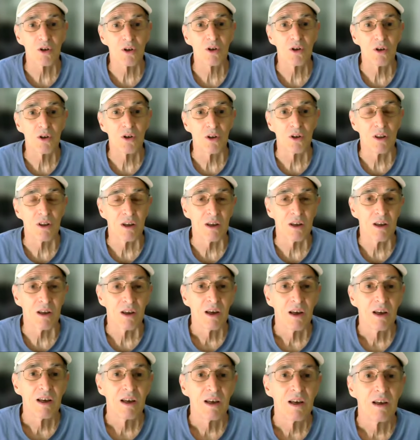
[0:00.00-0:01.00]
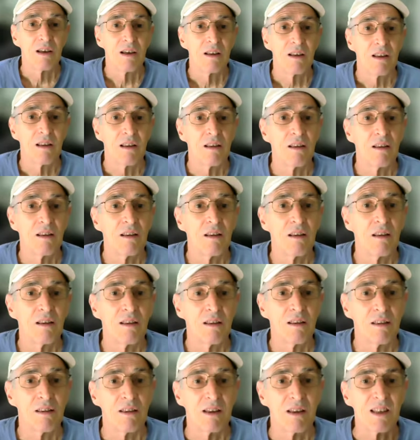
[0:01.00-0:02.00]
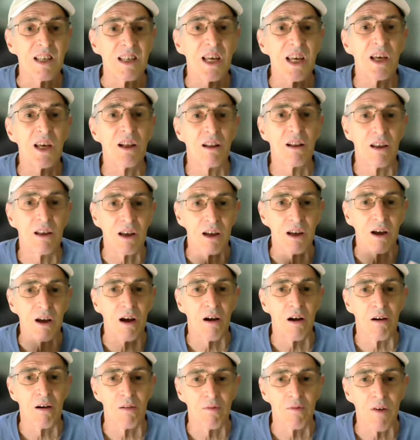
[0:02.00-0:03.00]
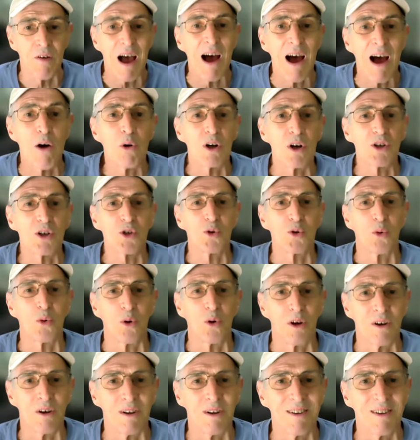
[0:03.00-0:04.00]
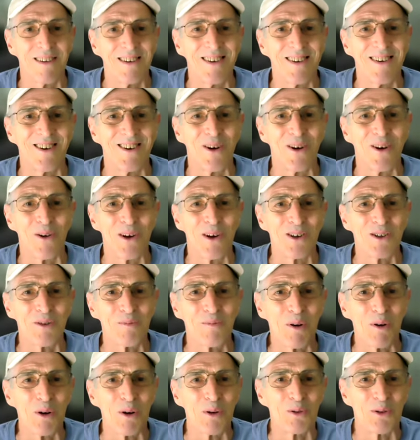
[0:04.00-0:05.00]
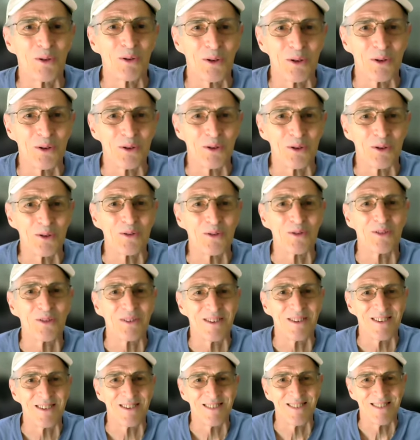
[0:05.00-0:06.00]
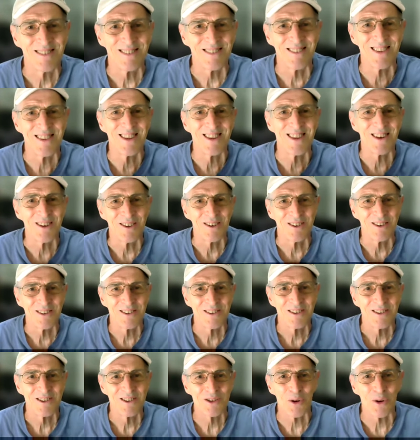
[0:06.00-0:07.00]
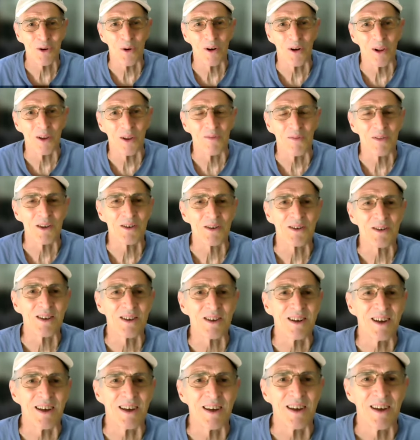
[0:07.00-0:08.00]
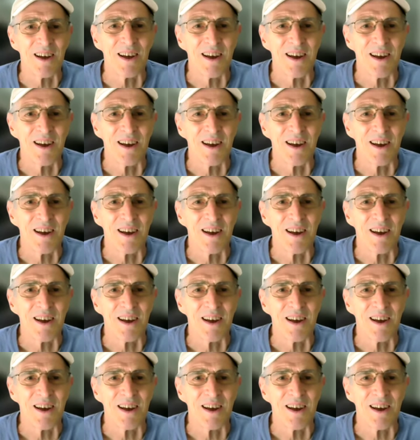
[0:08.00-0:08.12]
to the tilling of our soil, as opposed to the soil of the city.